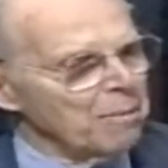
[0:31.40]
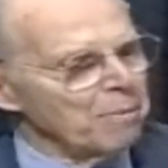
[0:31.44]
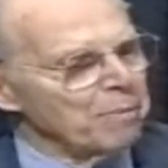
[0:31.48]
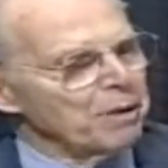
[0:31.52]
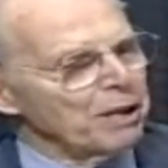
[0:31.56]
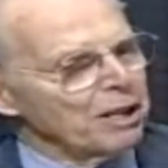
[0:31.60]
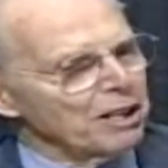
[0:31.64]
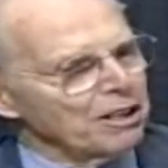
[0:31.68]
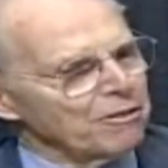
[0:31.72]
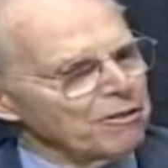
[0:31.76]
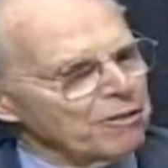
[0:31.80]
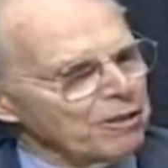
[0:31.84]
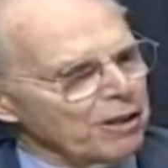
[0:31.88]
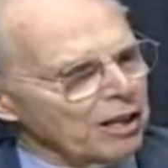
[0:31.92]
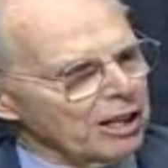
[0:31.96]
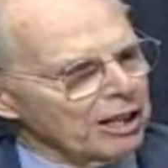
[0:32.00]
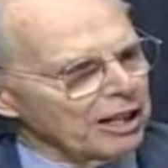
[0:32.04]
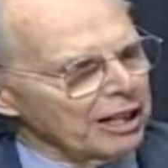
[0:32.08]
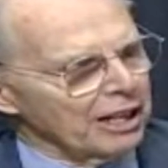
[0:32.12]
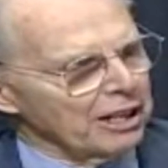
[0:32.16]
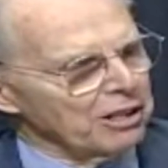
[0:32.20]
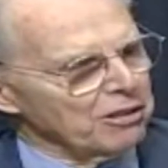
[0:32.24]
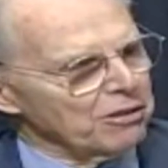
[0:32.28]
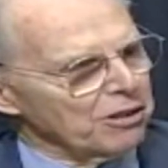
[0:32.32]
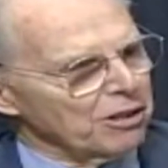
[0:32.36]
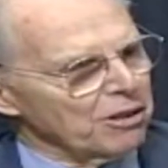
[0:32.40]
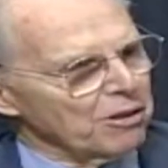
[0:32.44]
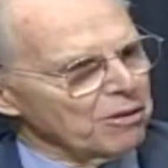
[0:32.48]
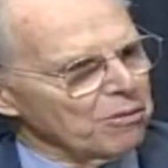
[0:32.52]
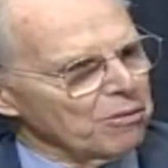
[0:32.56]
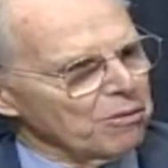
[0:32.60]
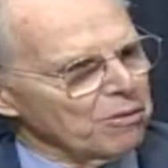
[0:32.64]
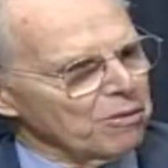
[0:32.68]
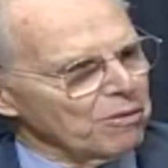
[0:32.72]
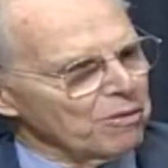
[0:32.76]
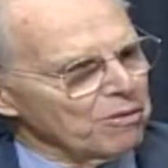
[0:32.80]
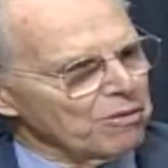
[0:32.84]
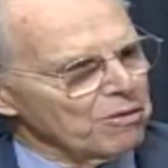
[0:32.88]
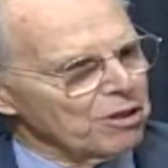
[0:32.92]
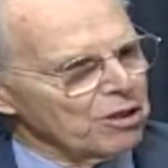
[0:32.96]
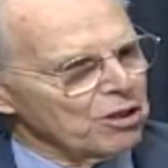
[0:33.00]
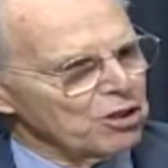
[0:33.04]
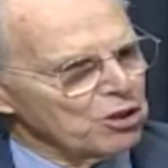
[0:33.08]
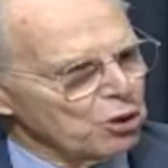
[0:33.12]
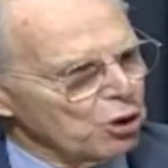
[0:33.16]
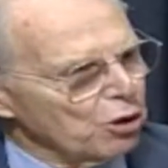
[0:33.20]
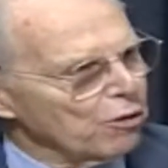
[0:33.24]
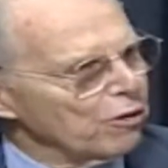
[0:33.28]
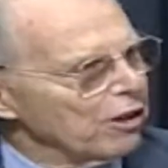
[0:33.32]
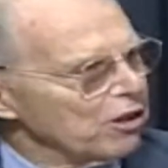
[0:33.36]
Build affiliation. The
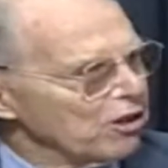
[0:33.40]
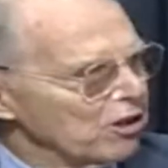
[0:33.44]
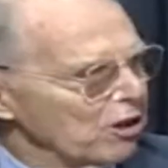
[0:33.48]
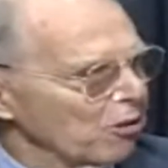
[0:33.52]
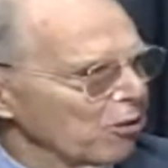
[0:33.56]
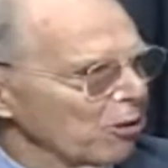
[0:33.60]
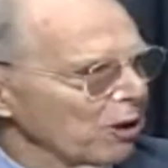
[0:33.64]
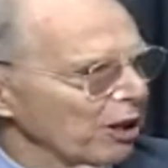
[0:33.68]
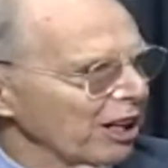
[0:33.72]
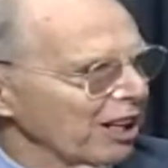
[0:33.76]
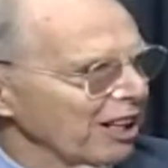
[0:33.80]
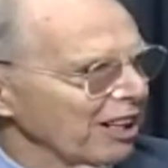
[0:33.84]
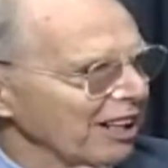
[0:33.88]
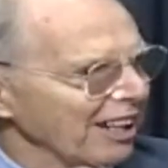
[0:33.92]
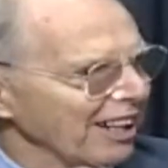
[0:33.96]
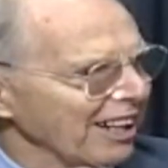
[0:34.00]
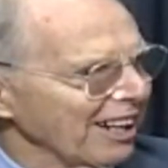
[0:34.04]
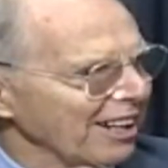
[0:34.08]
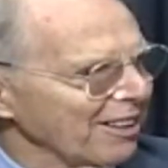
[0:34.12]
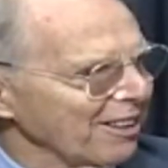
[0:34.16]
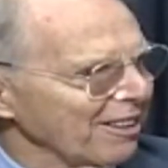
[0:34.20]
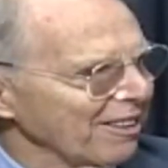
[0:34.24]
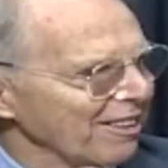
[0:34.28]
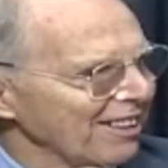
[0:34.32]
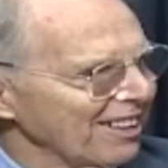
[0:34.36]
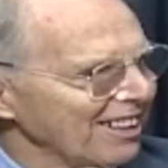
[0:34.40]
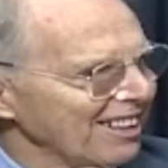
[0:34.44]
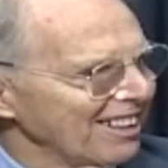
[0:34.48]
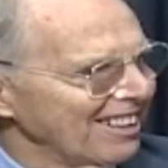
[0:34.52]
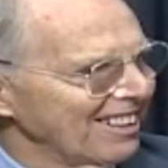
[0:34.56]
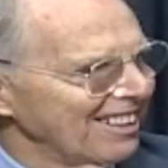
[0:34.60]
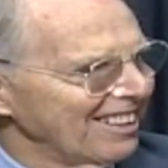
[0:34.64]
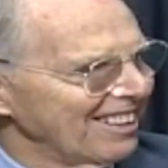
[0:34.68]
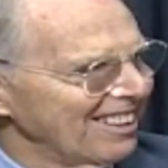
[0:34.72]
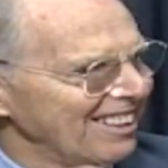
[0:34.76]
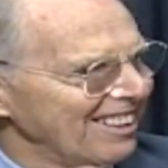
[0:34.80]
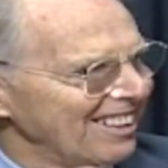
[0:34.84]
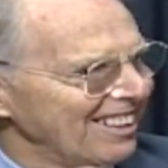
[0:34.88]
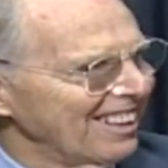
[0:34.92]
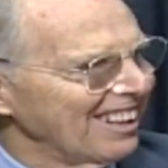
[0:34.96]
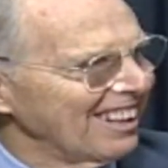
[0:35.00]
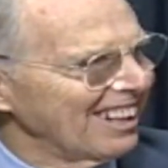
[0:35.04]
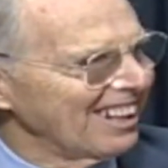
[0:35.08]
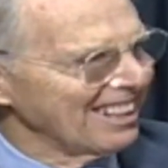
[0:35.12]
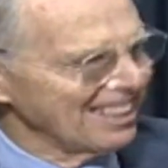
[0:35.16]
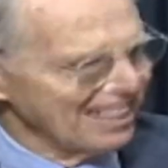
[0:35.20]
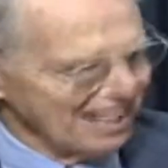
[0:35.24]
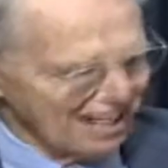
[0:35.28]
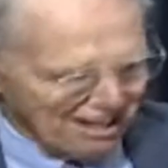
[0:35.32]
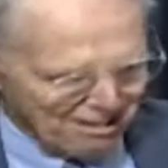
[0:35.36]
two of us are working together right.
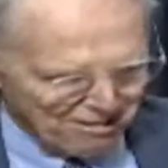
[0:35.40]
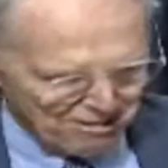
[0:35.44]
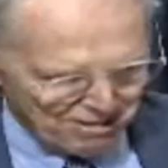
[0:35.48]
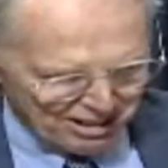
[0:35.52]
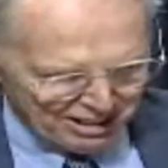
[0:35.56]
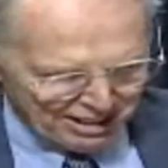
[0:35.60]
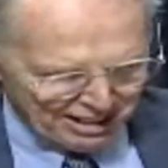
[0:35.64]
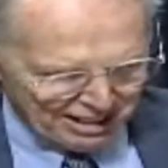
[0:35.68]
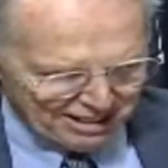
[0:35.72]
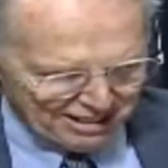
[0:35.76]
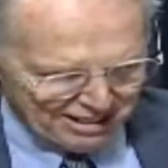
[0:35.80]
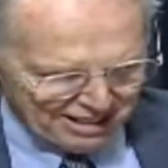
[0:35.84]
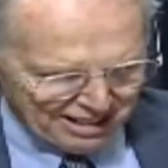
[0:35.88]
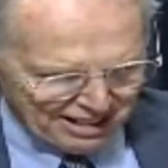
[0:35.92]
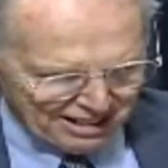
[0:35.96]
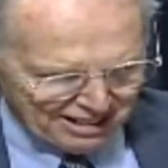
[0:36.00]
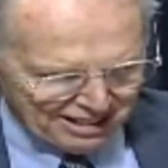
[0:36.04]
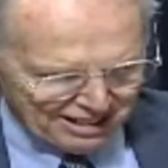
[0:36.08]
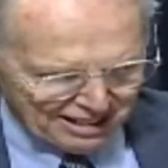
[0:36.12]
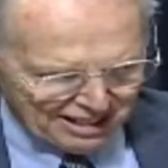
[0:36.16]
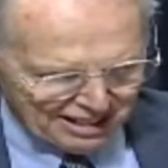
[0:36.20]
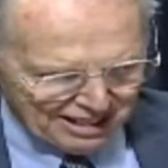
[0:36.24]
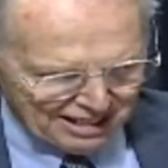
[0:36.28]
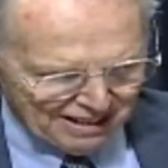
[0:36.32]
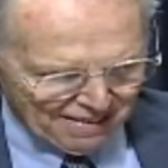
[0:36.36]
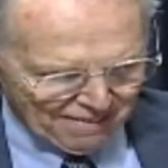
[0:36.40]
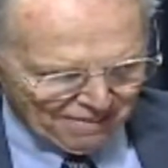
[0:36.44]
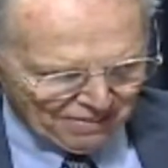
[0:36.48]
on that, try to get that right. thing.